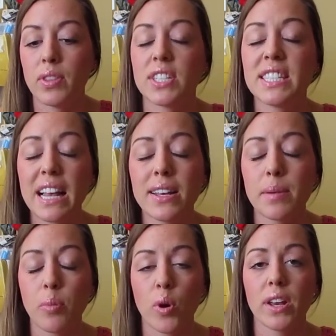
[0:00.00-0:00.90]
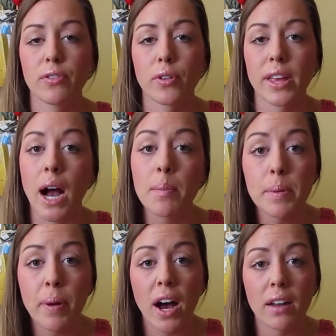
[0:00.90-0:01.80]
selling point for the
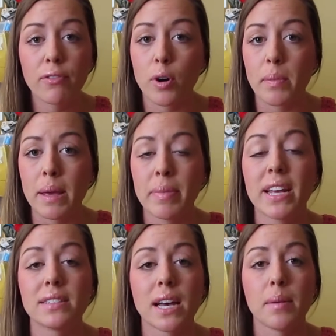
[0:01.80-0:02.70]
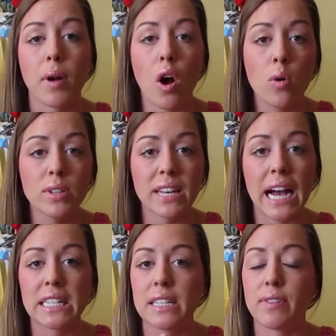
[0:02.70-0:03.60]
OmniPod for me, because I'm always
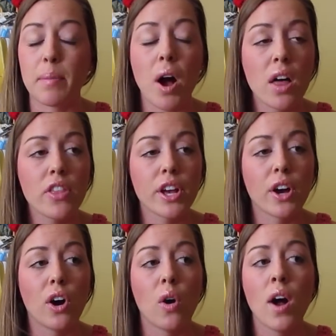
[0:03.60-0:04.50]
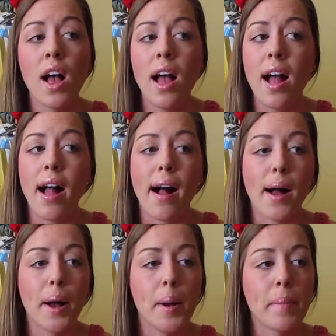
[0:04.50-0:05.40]
active, I'm on the go,
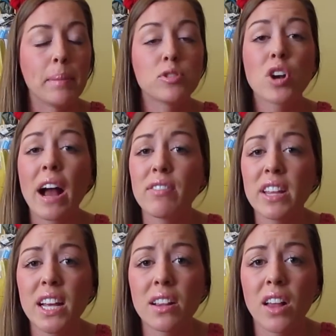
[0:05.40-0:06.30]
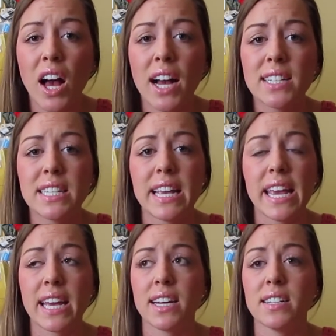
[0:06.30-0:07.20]
I'm traveling a lot,
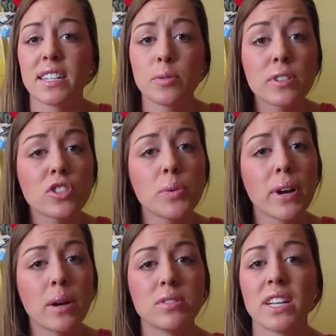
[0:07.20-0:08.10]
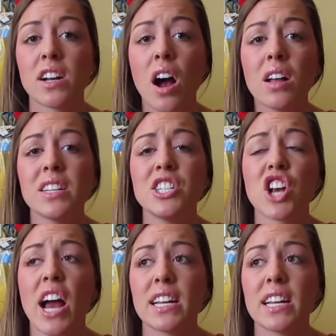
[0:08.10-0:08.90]
and especially when I was in college,